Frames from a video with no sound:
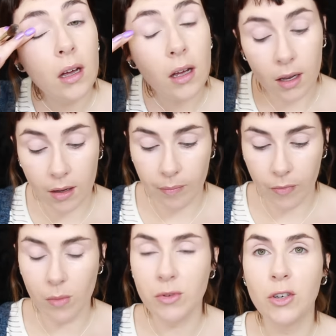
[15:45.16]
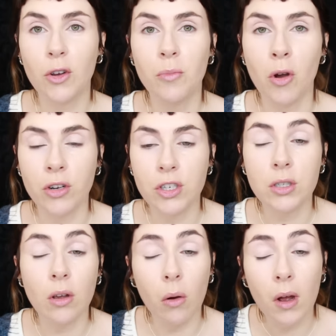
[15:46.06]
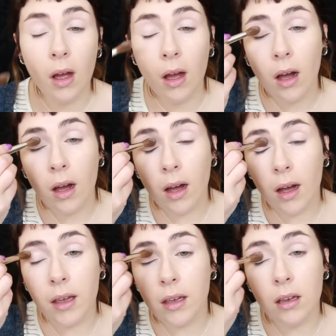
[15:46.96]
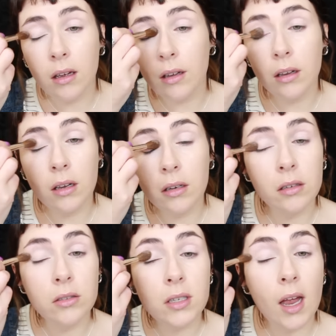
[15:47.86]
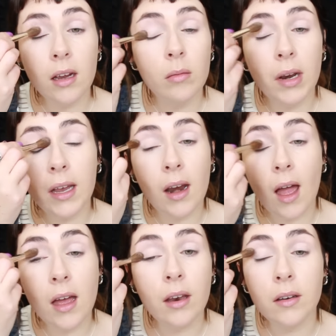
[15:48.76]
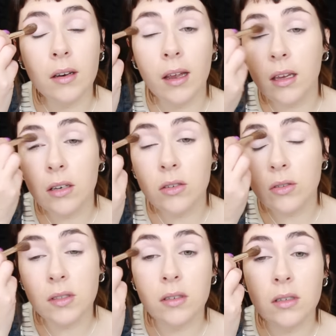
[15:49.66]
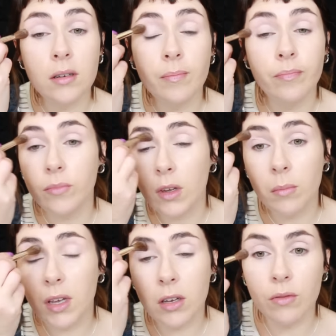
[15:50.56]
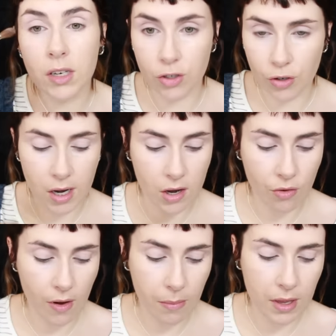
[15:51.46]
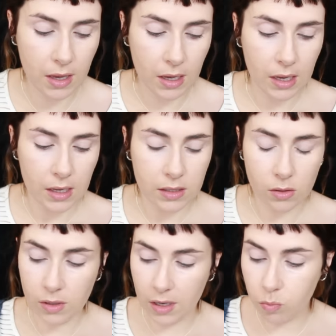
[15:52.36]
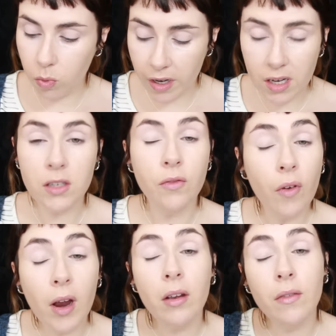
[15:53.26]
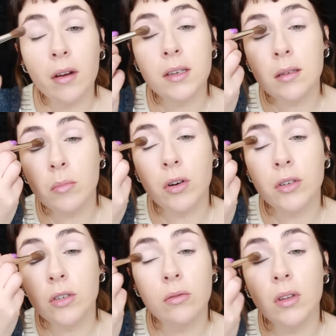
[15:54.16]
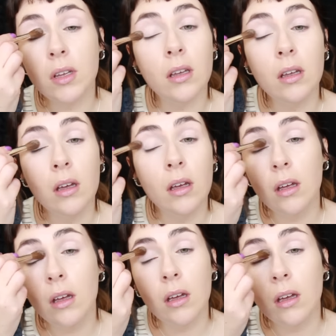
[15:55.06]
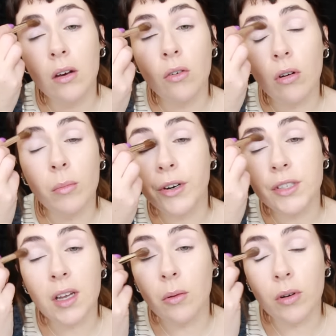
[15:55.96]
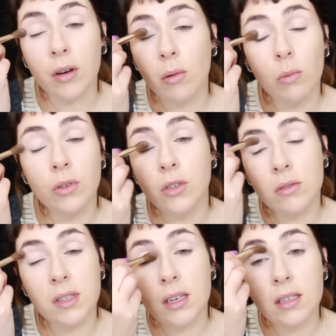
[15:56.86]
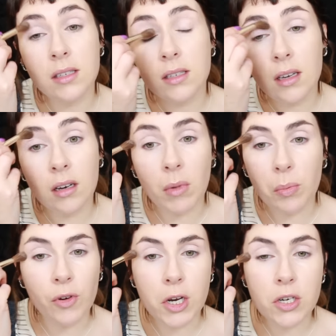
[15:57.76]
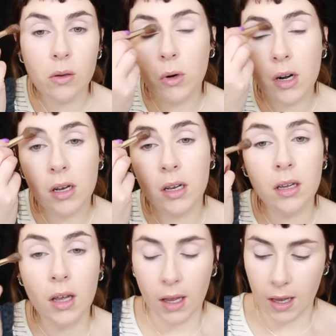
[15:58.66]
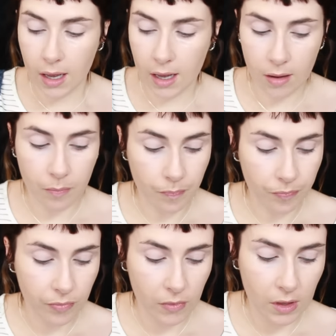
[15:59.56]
Um, almost too much. So I just can't complain, and like, it doesn't make you really dry and creppy. So it, it is very, very similar to the Laura Mercier one. Now I wouldn't use this in my professional work, um,